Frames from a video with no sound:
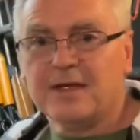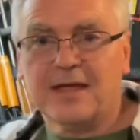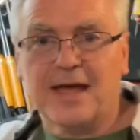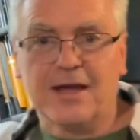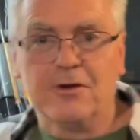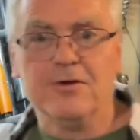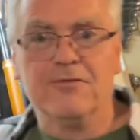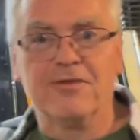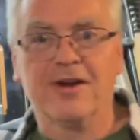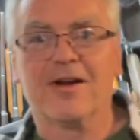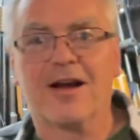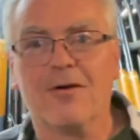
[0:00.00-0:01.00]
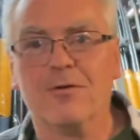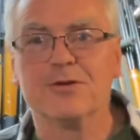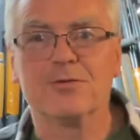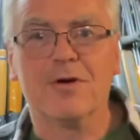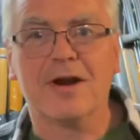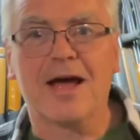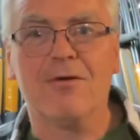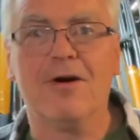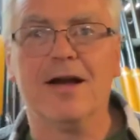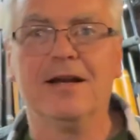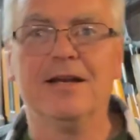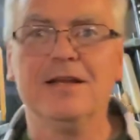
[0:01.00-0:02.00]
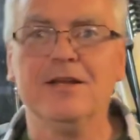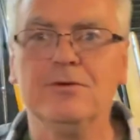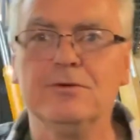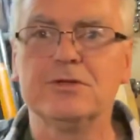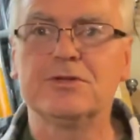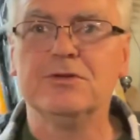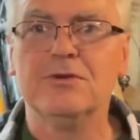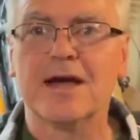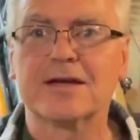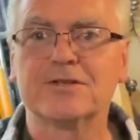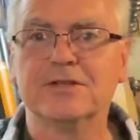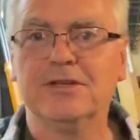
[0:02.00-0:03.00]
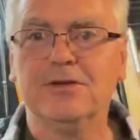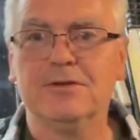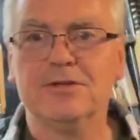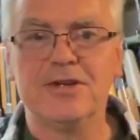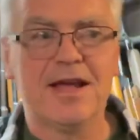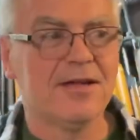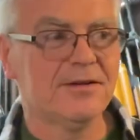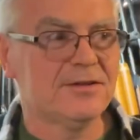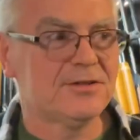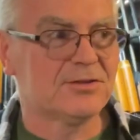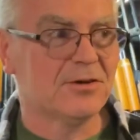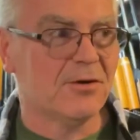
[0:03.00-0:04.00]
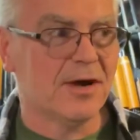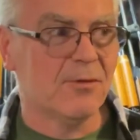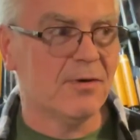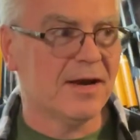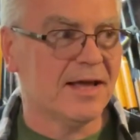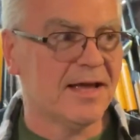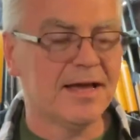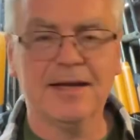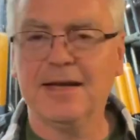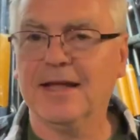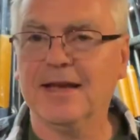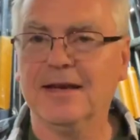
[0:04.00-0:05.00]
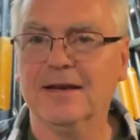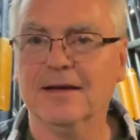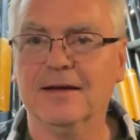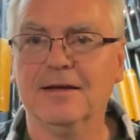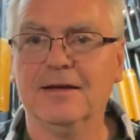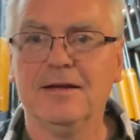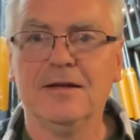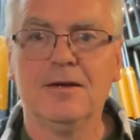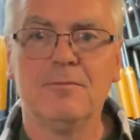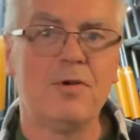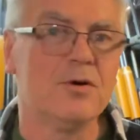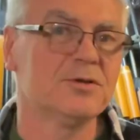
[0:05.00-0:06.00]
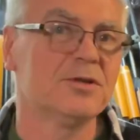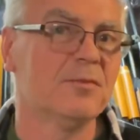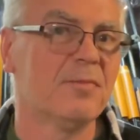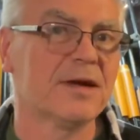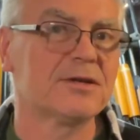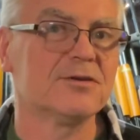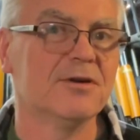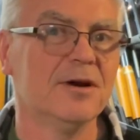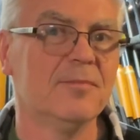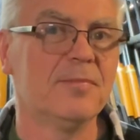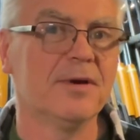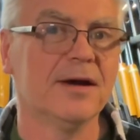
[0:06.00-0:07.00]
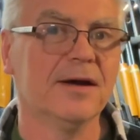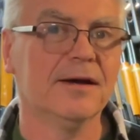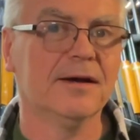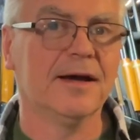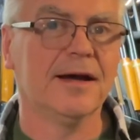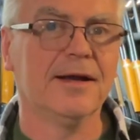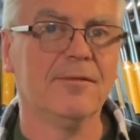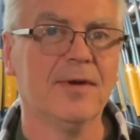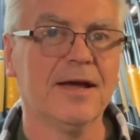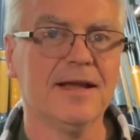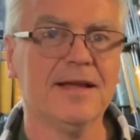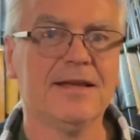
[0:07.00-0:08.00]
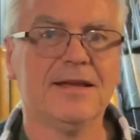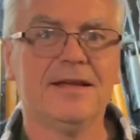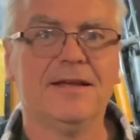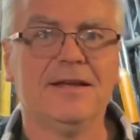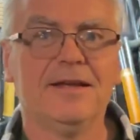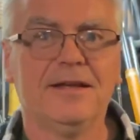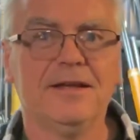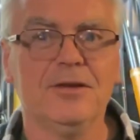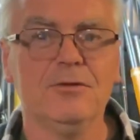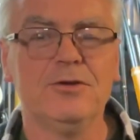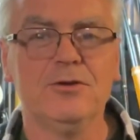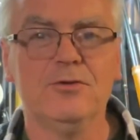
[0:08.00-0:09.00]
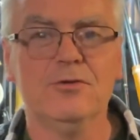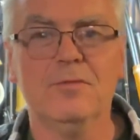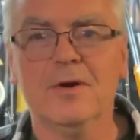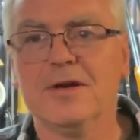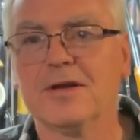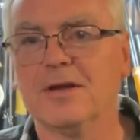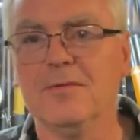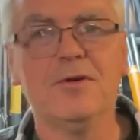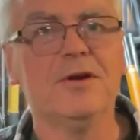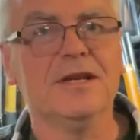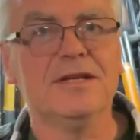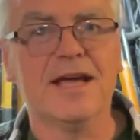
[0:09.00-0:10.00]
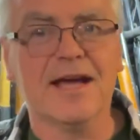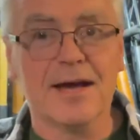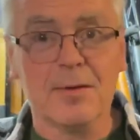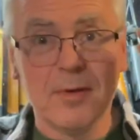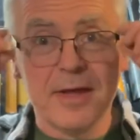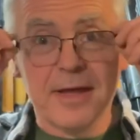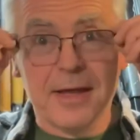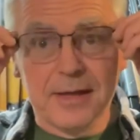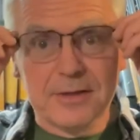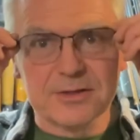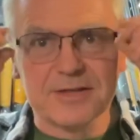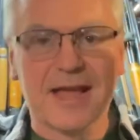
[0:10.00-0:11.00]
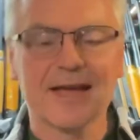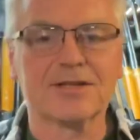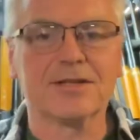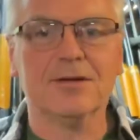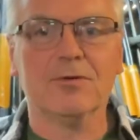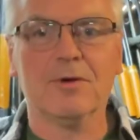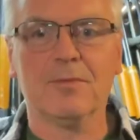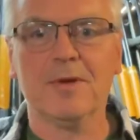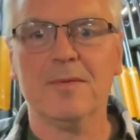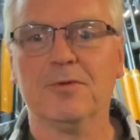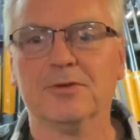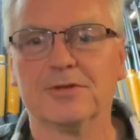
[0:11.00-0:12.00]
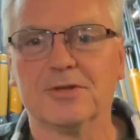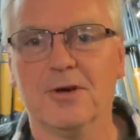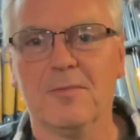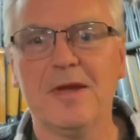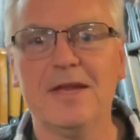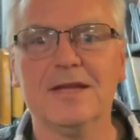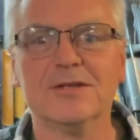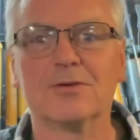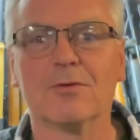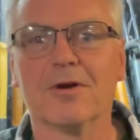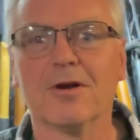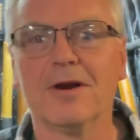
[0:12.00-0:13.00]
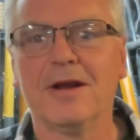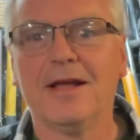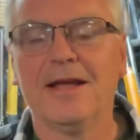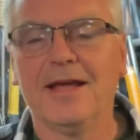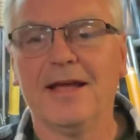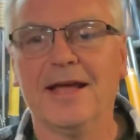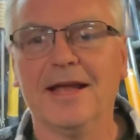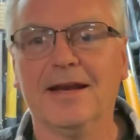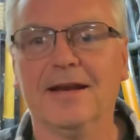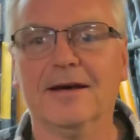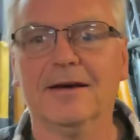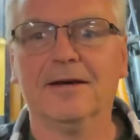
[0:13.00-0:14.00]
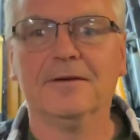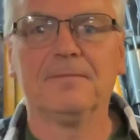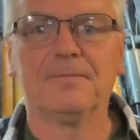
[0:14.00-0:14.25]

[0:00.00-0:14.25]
I couldn't figure out which one I wanted to use to actually do the challenge. So I went ahead and uh, posted a picture up uh, on my YouTube community tab, just asking what people's opinions were. And uh,